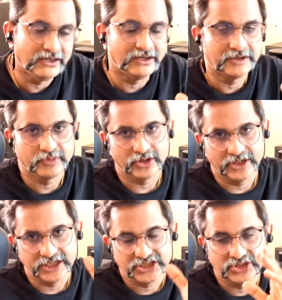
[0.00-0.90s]
or
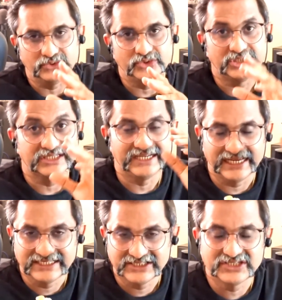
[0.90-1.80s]
progress to the
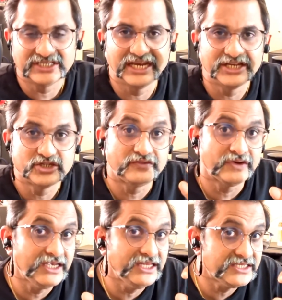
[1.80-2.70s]
next stage
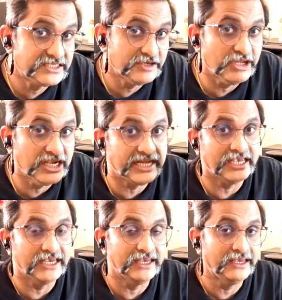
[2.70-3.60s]
of
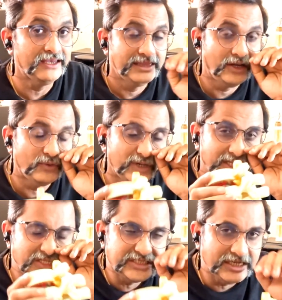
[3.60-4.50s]
instability. Now,
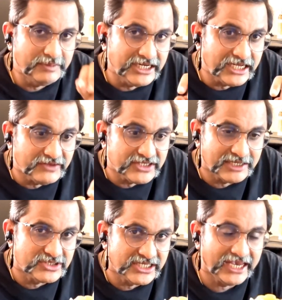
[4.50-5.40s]
instability which I
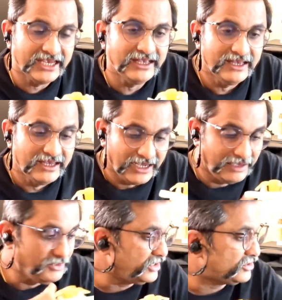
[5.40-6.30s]
am saying, I am not